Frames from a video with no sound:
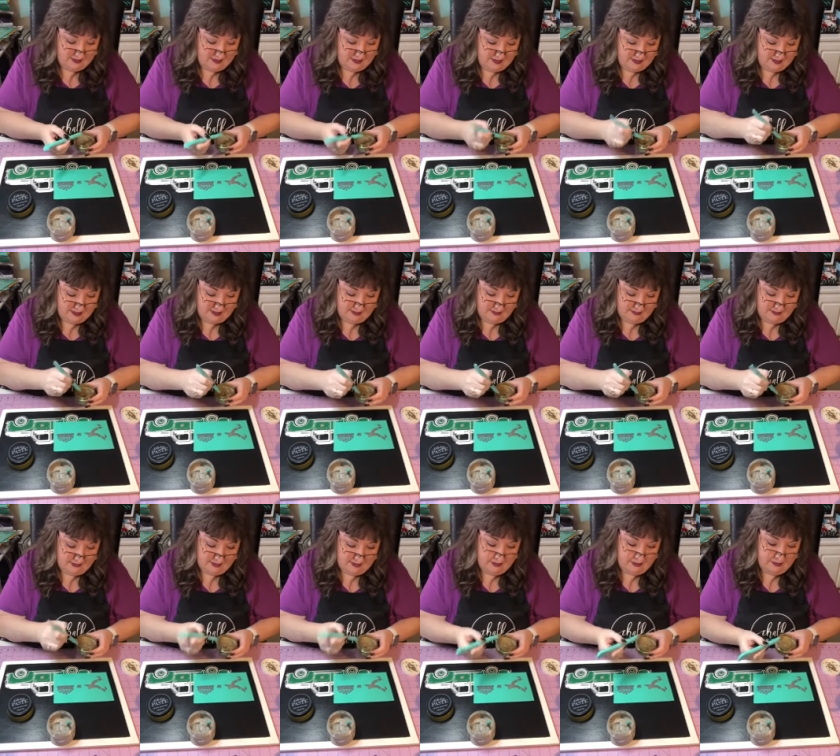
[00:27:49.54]
All right,
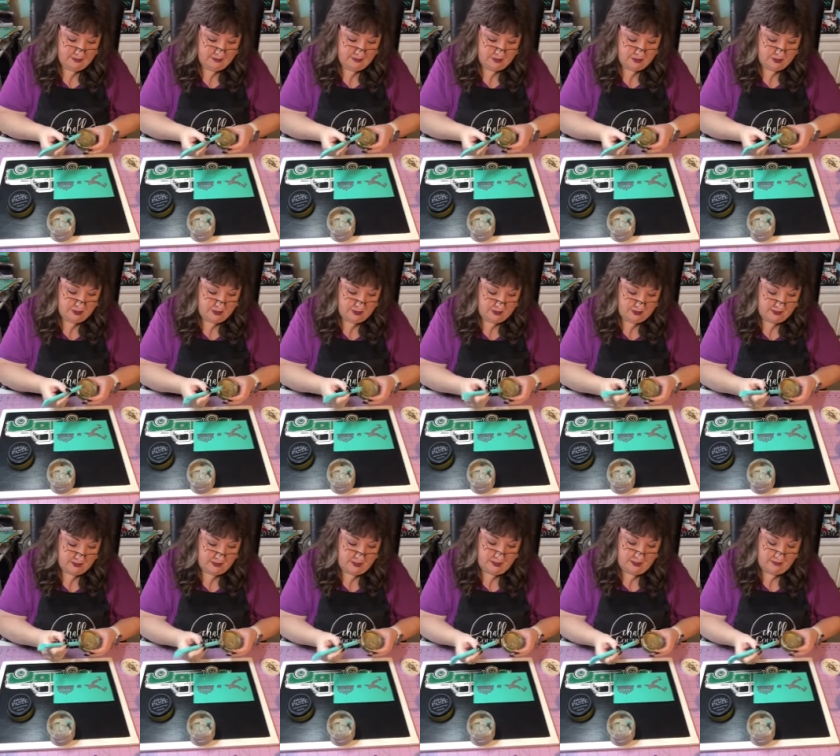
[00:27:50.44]
we're gonna do this
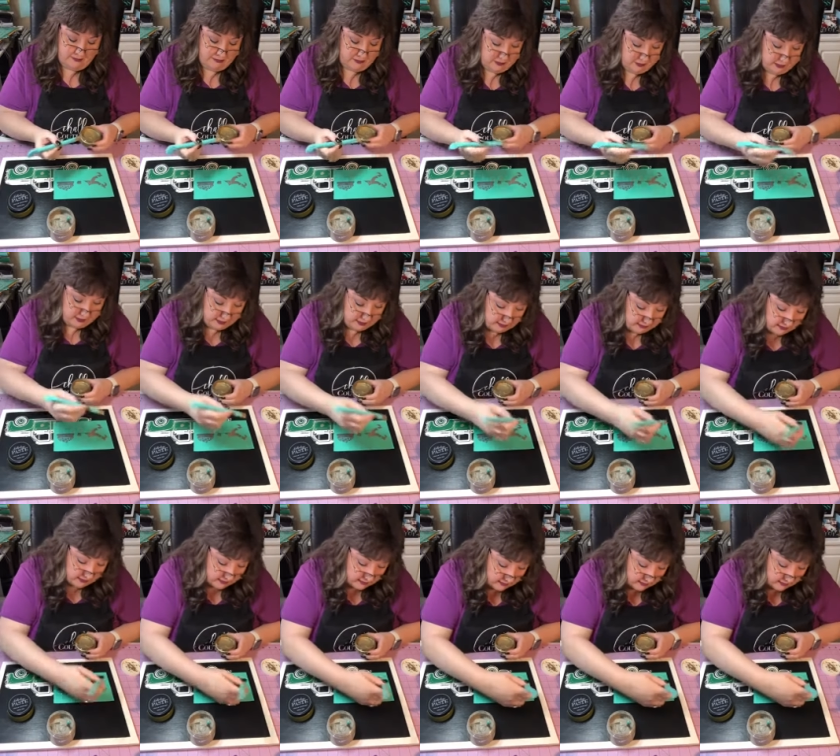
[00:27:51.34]
carefully here.